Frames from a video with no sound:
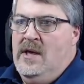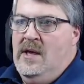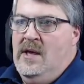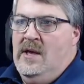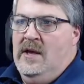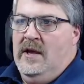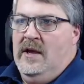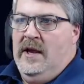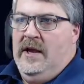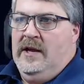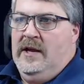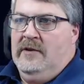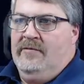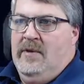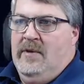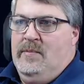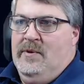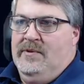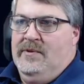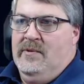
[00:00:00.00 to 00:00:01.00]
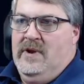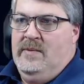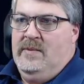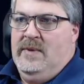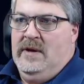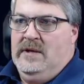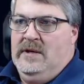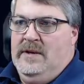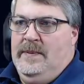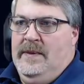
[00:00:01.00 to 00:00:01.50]
And if they put their
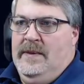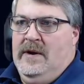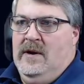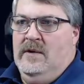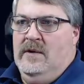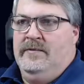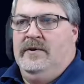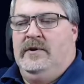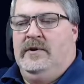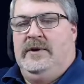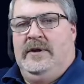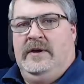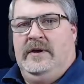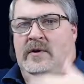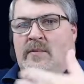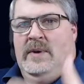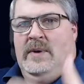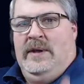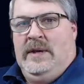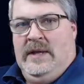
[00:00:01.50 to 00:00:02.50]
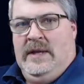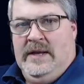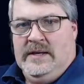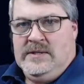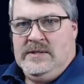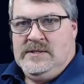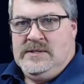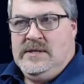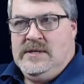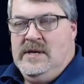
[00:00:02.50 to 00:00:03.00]
email in there, they're going to get on my
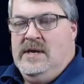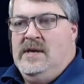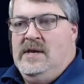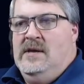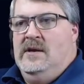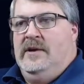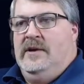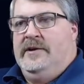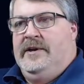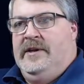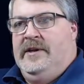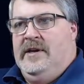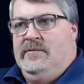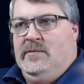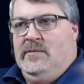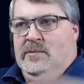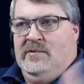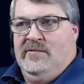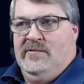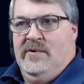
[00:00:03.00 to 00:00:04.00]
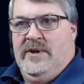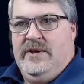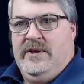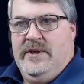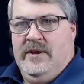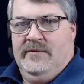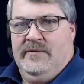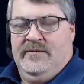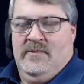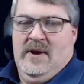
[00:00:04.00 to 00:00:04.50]
list. I'm going to give them a free
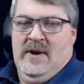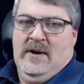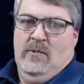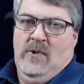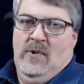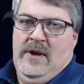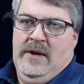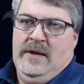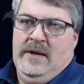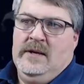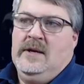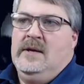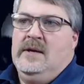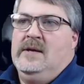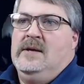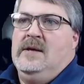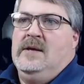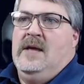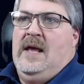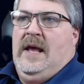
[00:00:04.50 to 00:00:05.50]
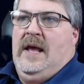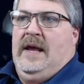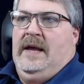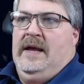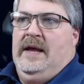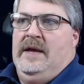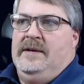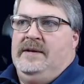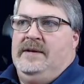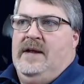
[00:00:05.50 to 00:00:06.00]
gift right away.
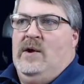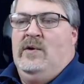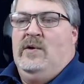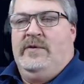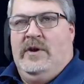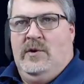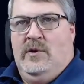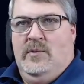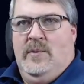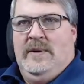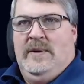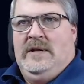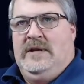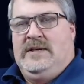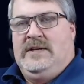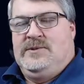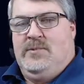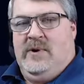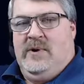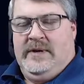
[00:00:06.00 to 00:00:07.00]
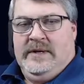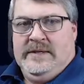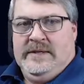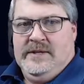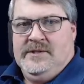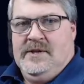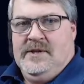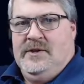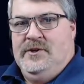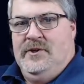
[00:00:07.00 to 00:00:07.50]
And now I've got them on my list where I can
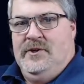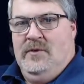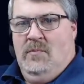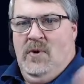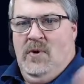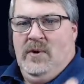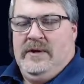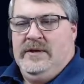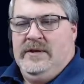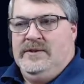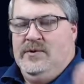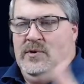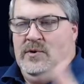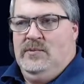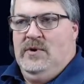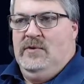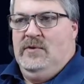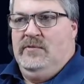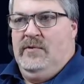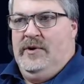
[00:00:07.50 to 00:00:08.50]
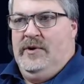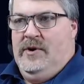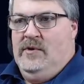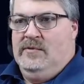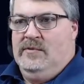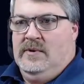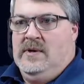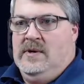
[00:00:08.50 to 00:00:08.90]
continue to market to them over and over.